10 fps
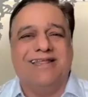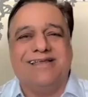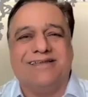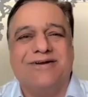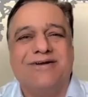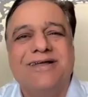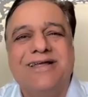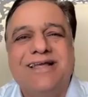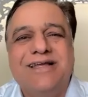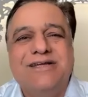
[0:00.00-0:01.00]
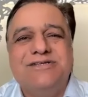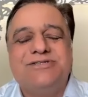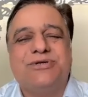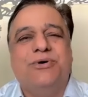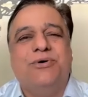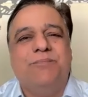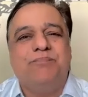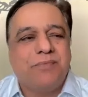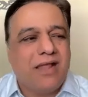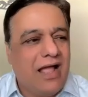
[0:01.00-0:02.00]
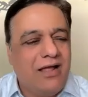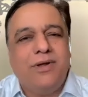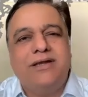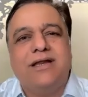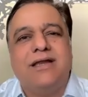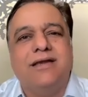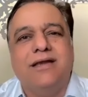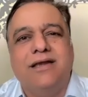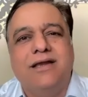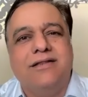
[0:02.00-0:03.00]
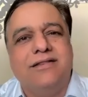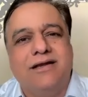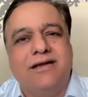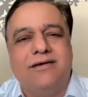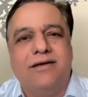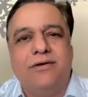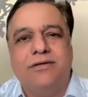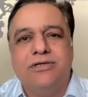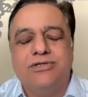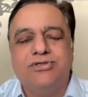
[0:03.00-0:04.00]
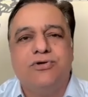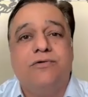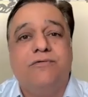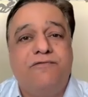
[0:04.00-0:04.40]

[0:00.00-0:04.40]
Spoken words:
things, you know. So I went and learned that, you know. So